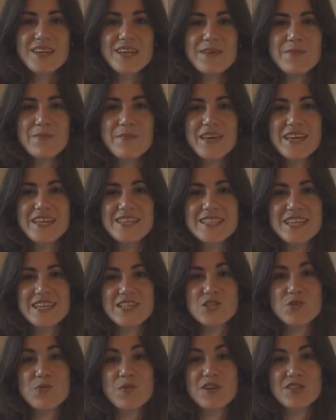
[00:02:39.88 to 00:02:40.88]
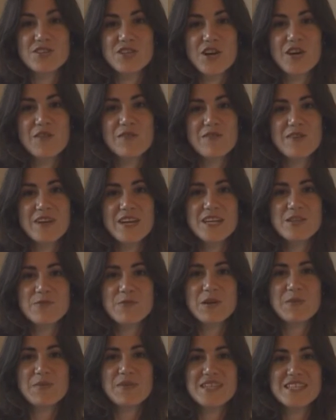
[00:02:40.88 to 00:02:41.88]
means that you won't overeat.
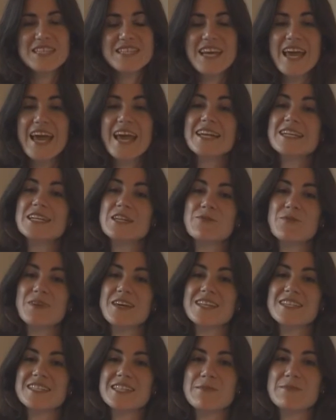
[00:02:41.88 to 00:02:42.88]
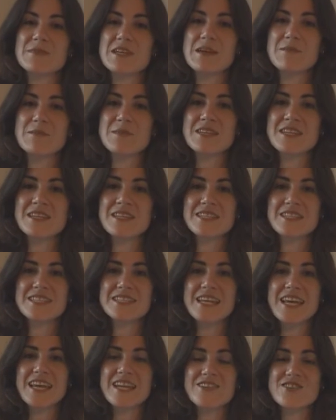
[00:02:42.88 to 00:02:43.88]
When we're standing, we can sometimes
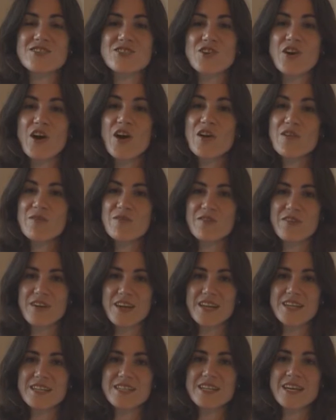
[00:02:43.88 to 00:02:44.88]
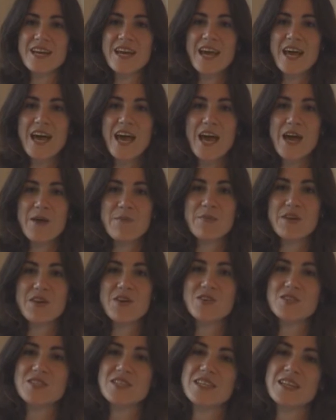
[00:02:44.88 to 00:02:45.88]
tend to overeat
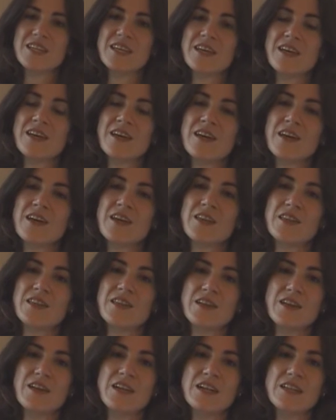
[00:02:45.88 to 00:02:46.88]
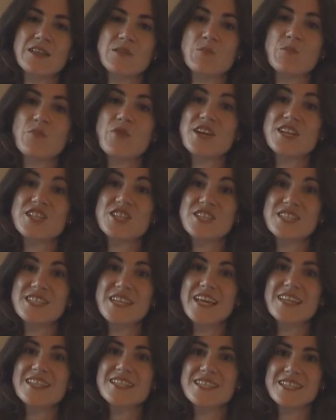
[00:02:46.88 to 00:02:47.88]
because the little pressure
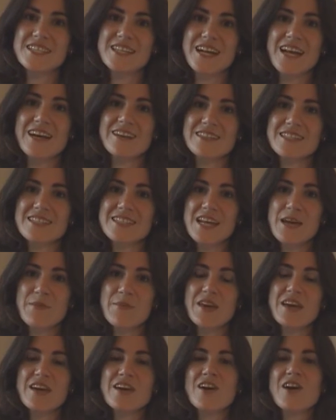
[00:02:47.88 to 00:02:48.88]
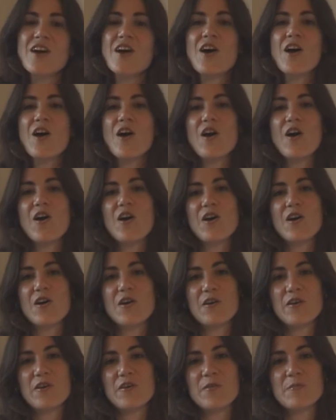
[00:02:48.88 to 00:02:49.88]
sensors in our stomach
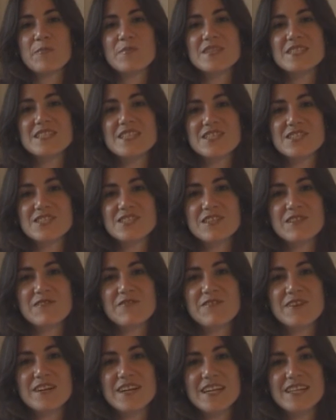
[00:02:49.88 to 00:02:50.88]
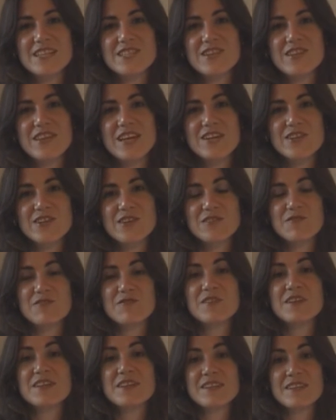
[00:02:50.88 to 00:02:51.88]
are positioned differently, so they don't
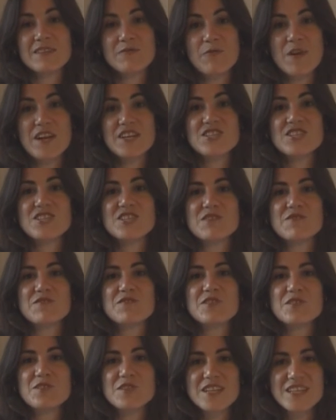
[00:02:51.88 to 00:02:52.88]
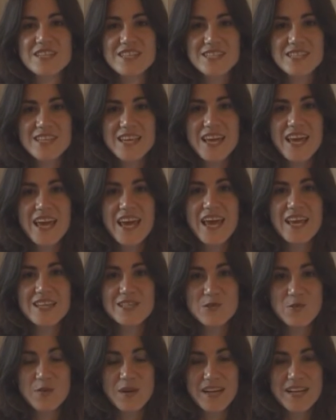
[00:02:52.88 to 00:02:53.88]
register fullness as
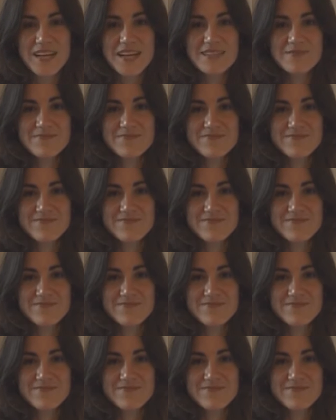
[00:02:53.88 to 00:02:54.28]
quickly.